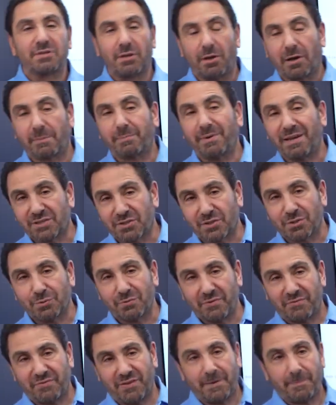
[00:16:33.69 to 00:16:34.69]
log base
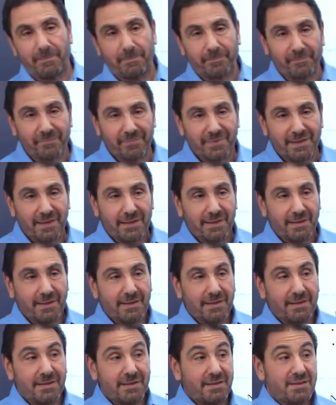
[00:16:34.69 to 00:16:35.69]
2 of M.
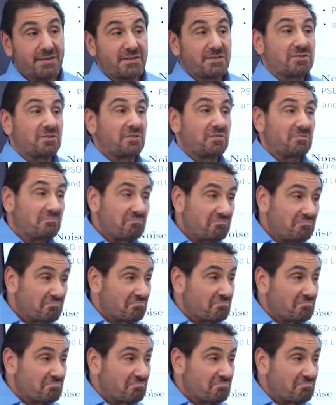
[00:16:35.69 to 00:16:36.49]
So